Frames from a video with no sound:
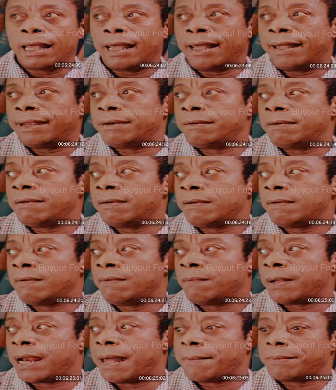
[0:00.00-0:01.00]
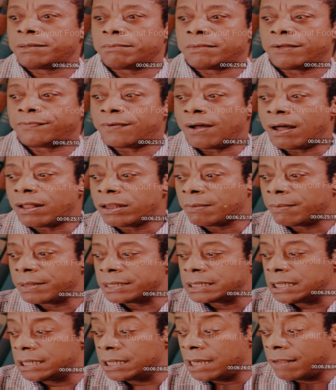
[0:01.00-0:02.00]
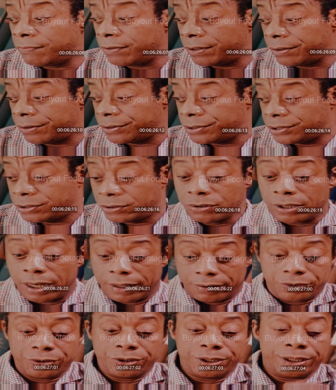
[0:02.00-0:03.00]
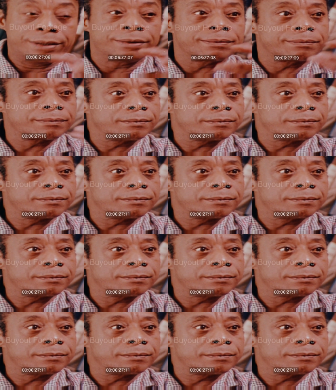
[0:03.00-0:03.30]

And what happened to my father was he never understood, how could he,